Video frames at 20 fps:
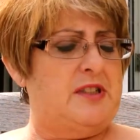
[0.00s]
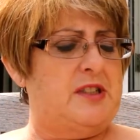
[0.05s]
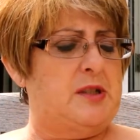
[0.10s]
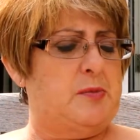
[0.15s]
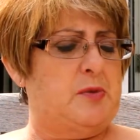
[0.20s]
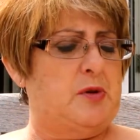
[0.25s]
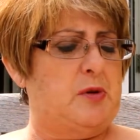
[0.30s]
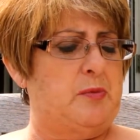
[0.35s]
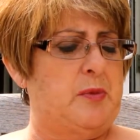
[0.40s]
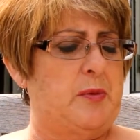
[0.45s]
to
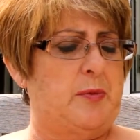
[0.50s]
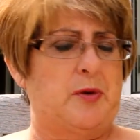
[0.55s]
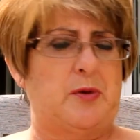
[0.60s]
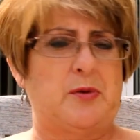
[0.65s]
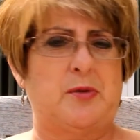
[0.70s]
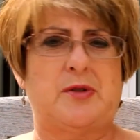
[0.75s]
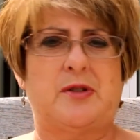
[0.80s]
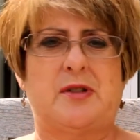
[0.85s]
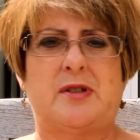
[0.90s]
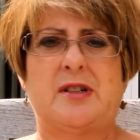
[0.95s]
put my
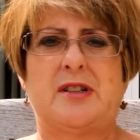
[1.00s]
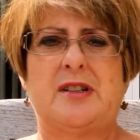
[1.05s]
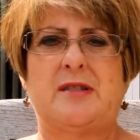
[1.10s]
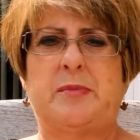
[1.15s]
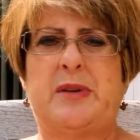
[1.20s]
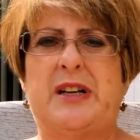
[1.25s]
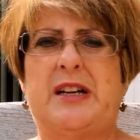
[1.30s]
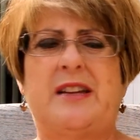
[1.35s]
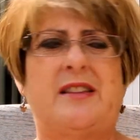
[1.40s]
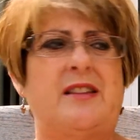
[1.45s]
books,
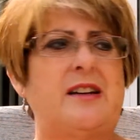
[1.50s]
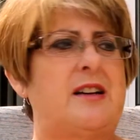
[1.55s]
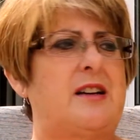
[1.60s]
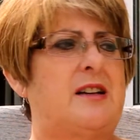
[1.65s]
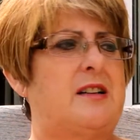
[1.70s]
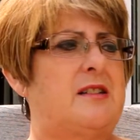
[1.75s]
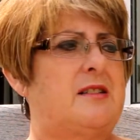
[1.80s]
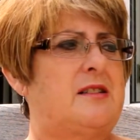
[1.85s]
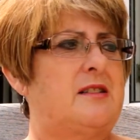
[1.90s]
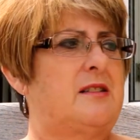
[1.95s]
been in the
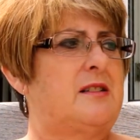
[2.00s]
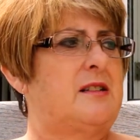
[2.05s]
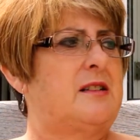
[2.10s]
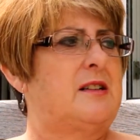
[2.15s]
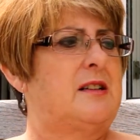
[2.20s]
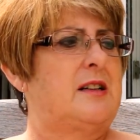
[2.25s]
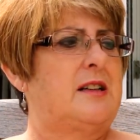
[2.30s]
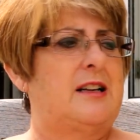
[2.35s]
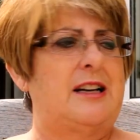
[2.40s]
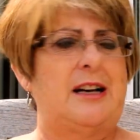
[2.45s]
garden.
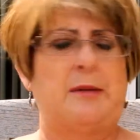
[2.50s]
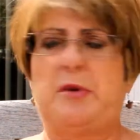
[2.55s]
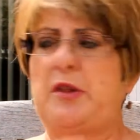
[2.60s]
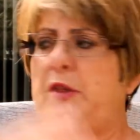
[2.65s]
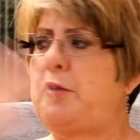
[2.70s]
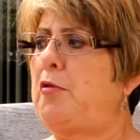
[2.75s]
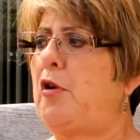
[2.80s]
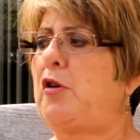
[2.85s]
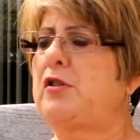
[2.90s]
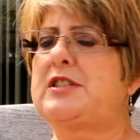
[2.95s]
I'm
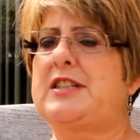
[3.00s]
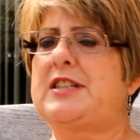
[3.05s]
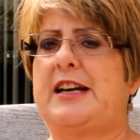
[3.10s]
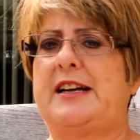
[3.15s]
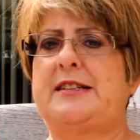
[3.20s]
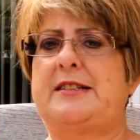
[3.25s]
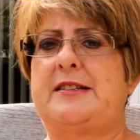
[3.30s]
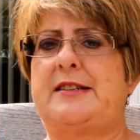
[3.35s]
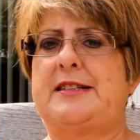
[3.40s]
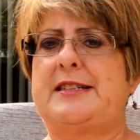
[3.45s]
on the wrong
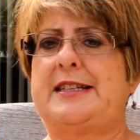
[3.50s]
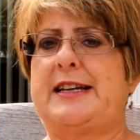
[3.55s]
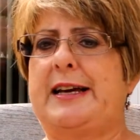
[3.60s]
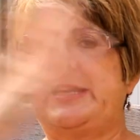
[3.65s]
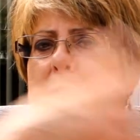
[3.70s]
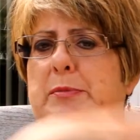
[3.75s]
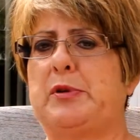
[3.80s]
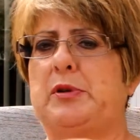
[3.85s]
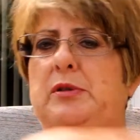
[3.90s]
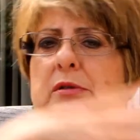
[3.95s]
side of the
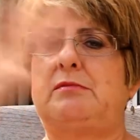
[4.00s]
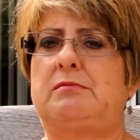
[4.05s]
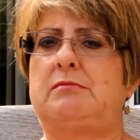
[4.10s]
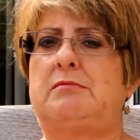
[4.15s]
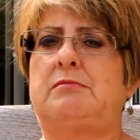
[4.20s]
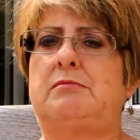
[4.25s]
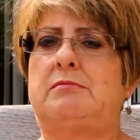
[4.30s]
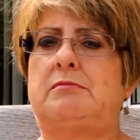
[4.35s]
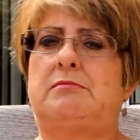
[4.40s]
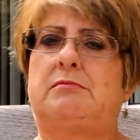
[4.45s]
table.
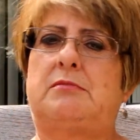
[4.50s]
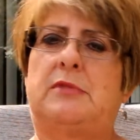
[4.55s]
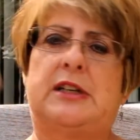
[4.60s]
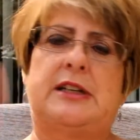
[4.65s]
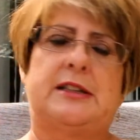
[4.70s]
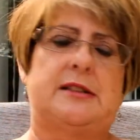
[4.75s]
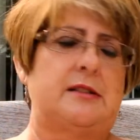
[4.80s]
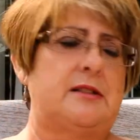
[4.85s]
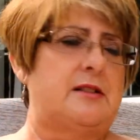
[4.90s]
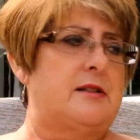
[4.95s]

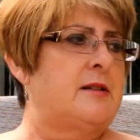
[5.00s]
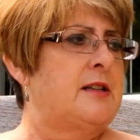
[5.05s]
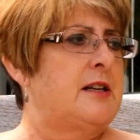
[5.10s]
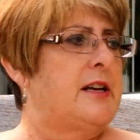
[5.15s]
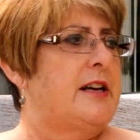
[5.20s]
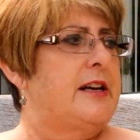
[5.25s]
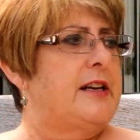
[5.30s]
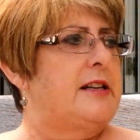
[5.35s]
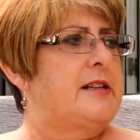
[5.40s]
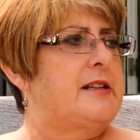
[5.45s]
Well,
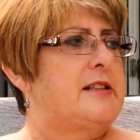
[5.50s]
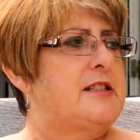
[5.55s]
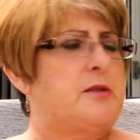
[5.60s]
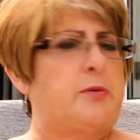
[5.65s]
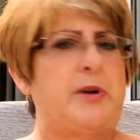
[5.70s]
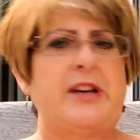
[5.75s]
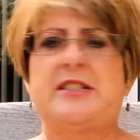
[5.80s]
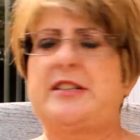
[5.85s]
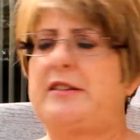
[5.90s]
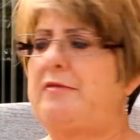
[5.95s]

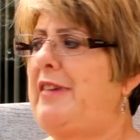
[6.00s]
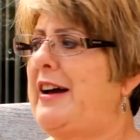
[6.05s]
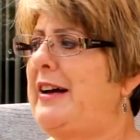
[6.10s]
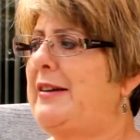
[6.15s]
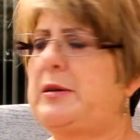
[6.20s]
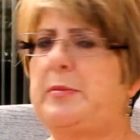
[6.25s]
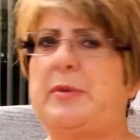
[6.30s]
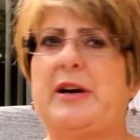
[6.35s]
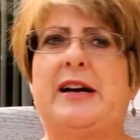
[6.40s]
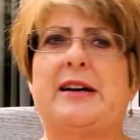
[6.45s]
swings and
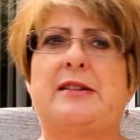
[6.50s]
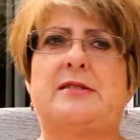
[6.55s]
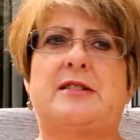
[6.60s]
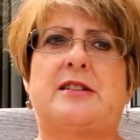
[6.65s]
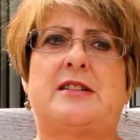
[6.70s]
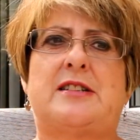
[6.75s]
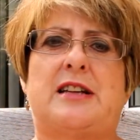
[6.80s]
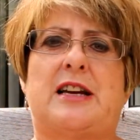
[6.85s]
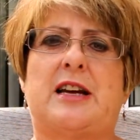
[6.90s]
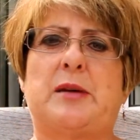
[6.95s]
roundabouts,
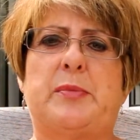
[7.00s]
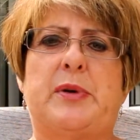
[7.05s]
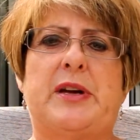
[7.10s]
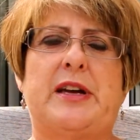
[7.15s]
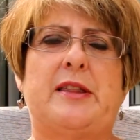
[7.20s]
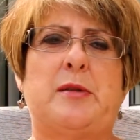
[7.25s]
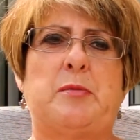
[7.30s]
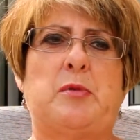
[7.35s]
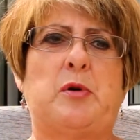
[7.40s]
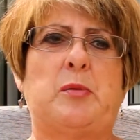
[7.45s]
because I can
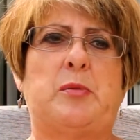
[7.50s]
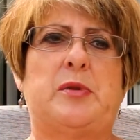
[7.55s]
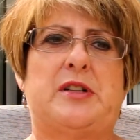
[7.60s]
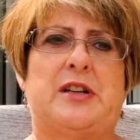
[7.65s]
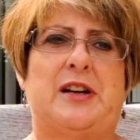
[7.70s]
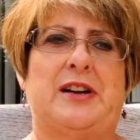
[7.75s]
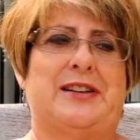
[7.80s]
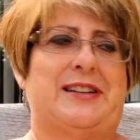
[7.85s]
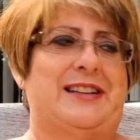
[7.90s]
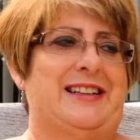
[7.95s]
pick them up, but
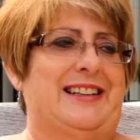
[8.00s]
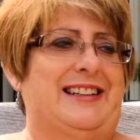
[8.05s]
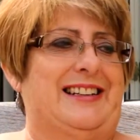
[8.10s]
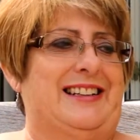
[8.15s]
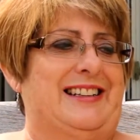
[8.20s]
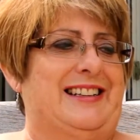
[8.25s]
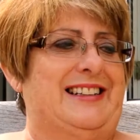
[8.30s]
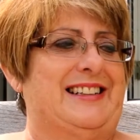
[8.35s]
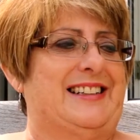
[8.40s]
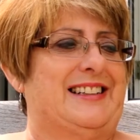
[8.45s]

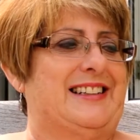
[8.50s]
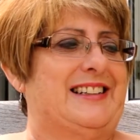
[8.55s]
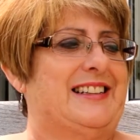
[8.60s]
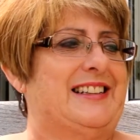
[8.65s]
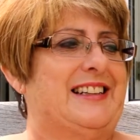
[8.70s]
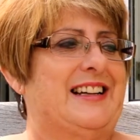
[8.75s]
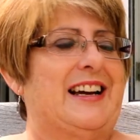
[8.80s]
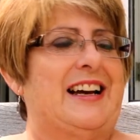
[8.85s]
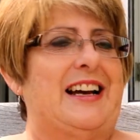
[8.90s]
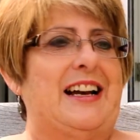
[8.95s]

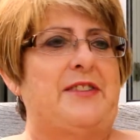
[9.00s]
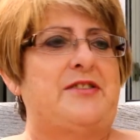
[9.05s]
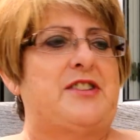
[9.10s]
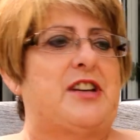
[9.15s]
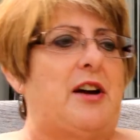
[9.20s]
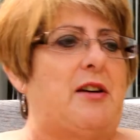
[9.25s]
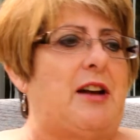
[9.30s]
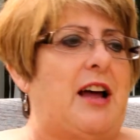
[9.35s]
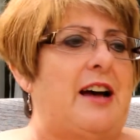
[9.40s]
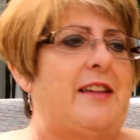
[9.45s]
I'll have to
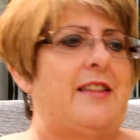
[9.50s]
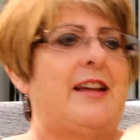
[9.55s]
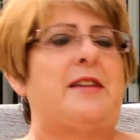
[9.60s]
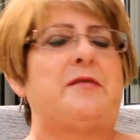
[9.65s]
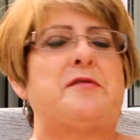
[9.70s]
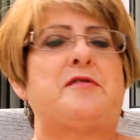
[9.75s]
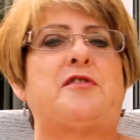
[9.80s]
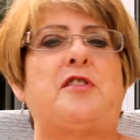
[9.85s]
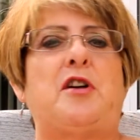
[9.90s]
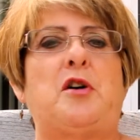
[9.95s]
go like that
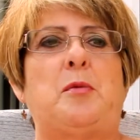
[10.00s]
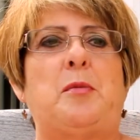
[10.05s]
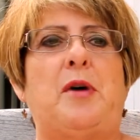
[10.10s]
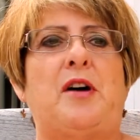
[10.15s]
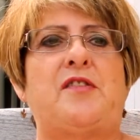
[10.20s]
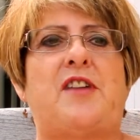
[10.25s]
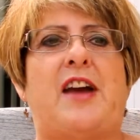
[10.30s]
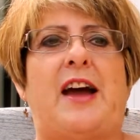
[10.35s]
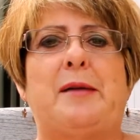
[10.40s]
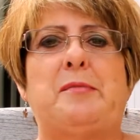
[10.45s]
and throw them
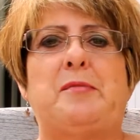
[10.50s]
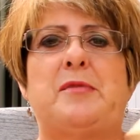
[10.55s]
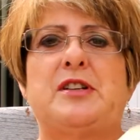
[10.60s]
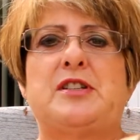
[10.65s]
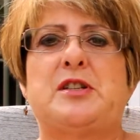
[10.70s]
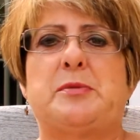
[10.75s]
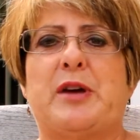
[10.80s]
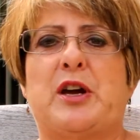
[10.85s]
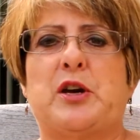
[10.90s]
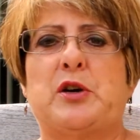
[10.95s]
off camera
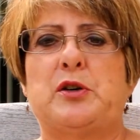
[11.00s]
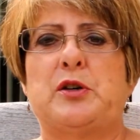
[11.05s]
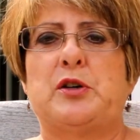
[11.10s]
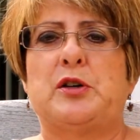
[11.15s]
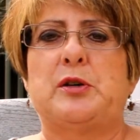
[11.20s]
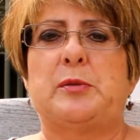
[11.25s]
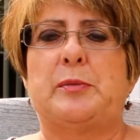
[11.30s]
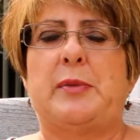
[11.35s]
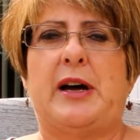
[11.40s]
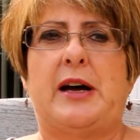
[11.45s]
to be
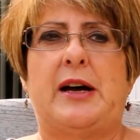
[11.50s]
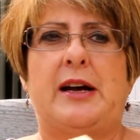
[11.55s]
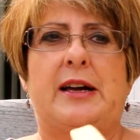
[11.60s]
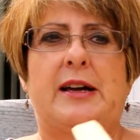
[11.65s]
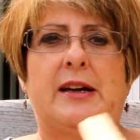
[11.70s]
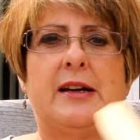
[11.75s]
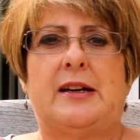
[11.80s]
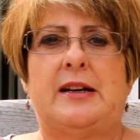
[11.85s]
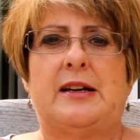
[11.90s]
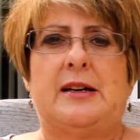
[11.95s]
caught by
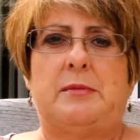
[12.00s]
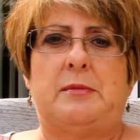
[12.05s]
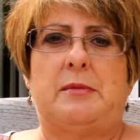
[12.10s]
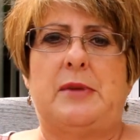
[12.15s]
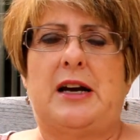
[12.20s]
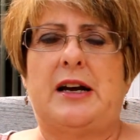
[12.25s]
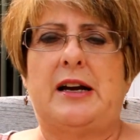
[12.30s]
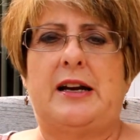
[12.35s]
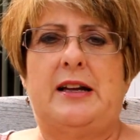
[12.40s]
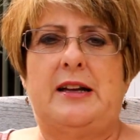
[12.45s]

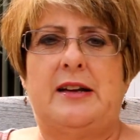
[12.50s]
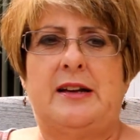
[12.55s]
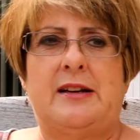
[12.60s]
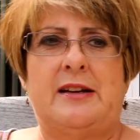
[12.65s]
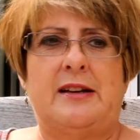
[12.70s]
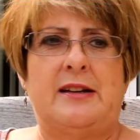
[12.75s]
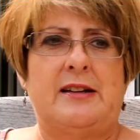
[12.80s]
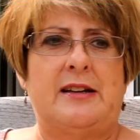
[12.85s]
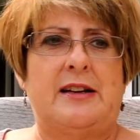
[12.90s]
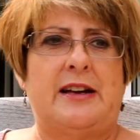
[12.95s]
my
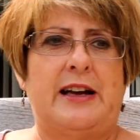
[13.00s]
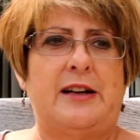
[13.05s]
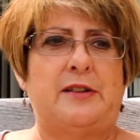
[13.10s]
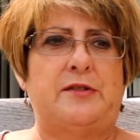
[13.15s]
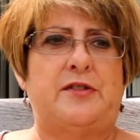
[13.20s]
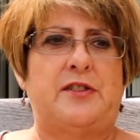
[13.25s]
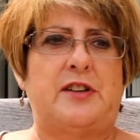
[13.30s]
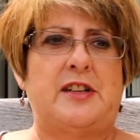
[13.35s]
helpful